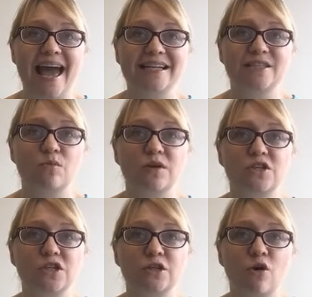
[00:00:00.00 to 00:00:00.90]
get
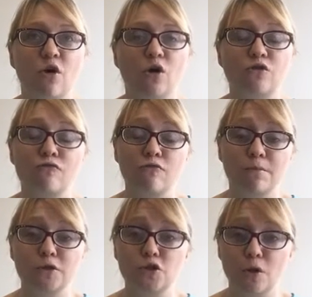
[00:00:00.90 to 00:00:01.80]
which is called
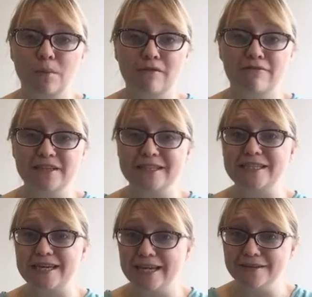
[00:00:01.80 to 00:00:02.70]
Rub-A-Dub
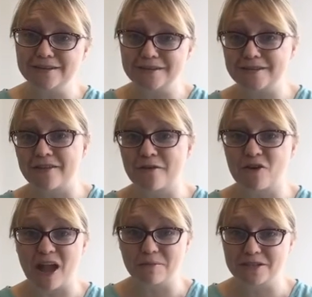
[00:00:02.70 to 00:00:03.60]
Fizzy Tints. And
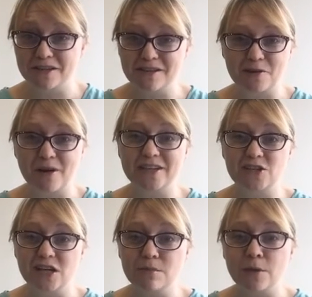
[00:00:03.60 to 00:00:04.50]
they're on Amazon, they're
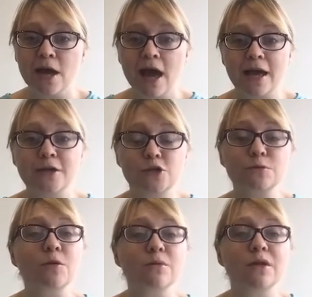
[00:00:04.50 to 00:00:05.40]
quite cheap. And you
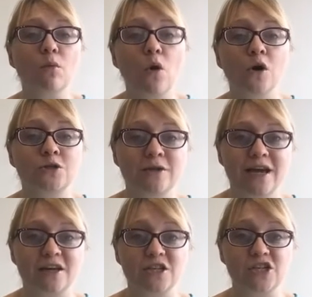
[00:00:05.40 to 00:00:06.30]
just put them in the water
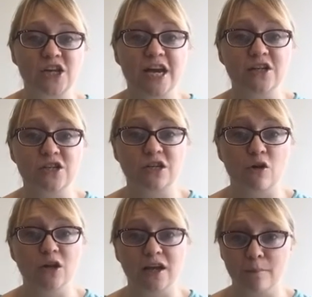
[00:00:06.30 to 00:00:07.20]
and they actually change the
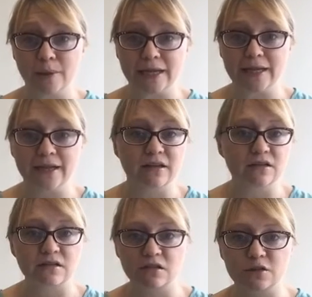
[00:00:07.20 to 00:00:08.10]
colour completely.
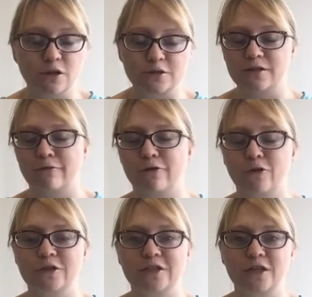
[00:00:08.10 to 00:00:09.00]
There's lots of
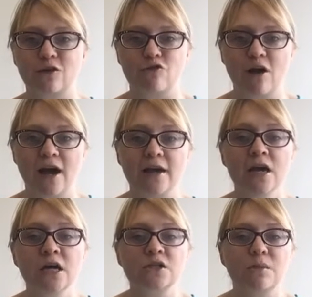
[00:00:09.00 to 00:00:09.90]
different colours that you can try.
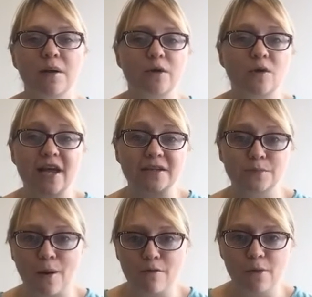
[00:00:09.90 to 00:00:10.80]
So maybe you could
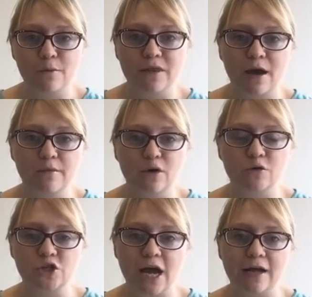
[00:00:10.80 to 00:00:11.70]
experiment with that with
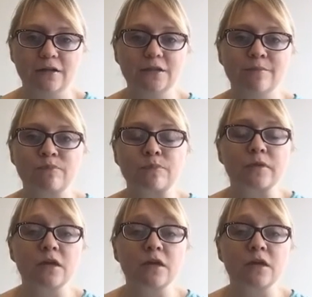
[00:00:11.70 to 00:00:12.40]
your child.